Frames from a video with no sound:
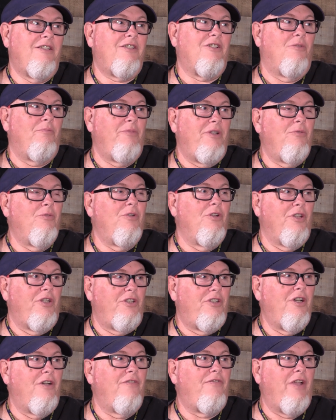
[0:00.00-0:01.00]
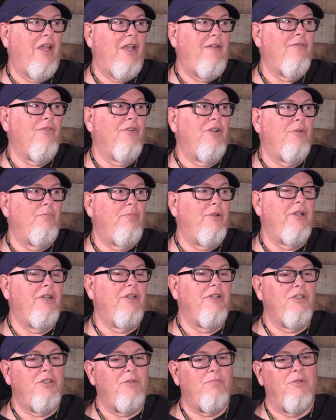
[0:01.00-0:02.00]
It's going to be really a tough game for
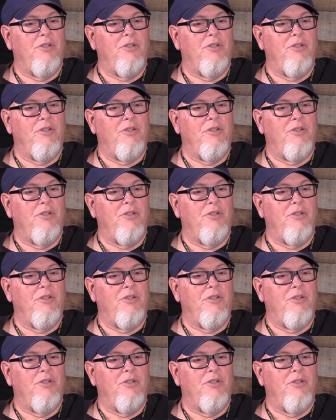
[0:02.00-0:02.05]
Independence,